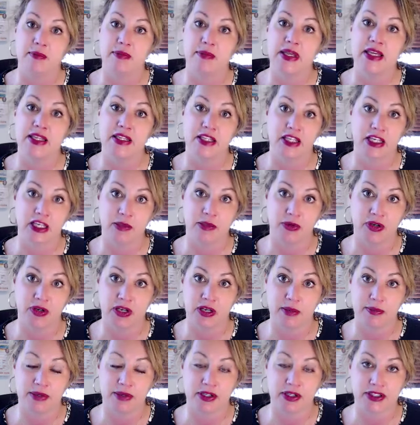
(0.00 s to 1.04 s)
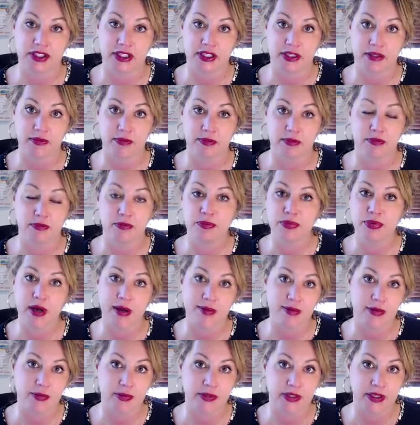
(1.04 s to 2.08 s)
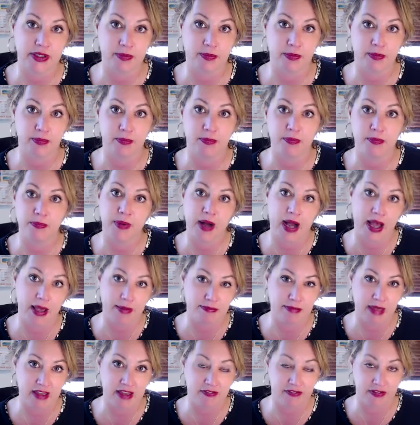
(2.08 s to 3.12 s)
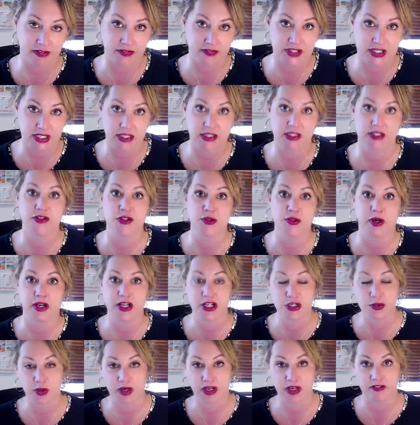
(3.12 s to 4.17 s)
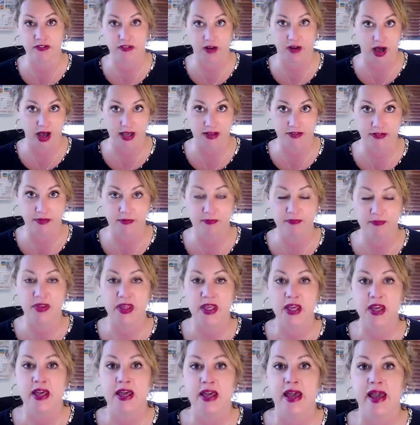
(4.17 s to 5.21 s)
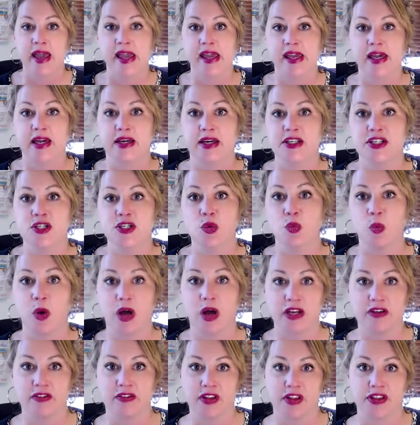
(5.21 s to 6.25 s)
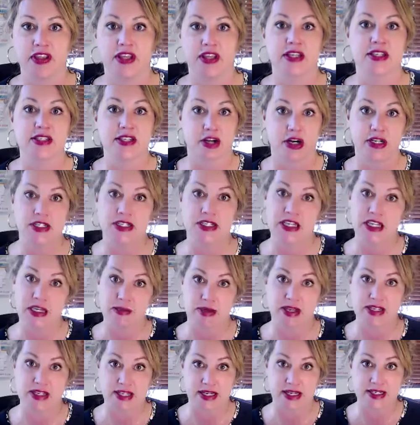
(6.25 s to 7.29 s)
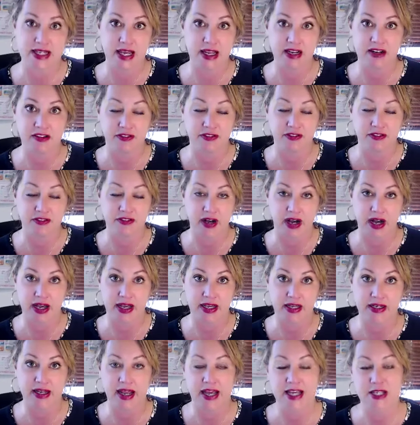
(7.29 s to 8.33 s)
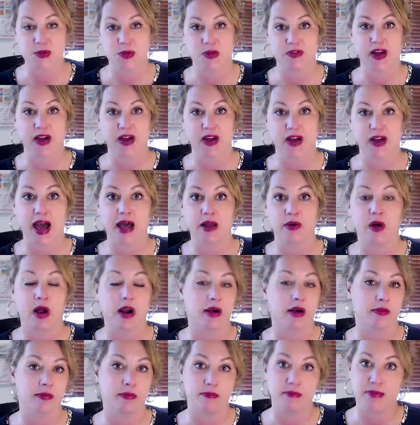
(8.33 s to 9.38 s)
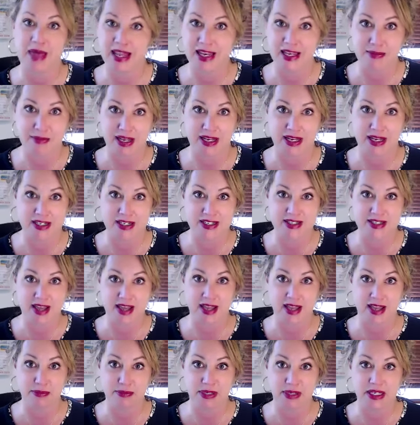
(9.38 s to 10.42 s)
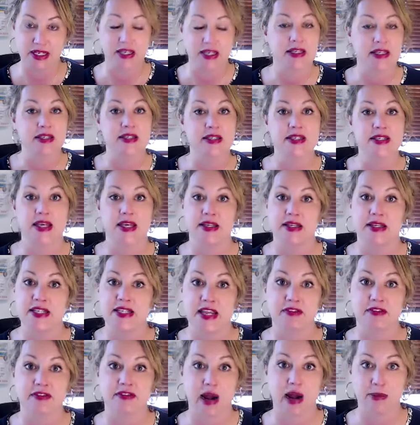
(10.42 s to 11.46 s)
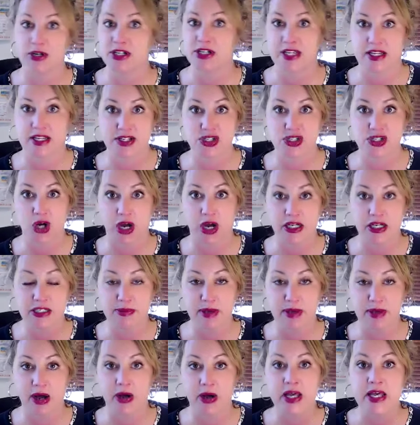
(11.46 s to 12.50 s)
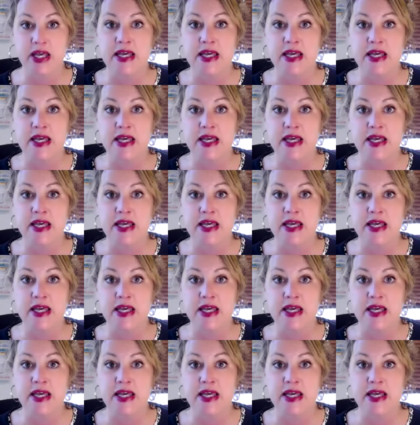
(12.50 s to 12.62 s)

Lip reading: in the community building, probably by May 15th of 2025. And one of the things that our team has identified as we've had our many, many design meetings and Dave Roberts has talked about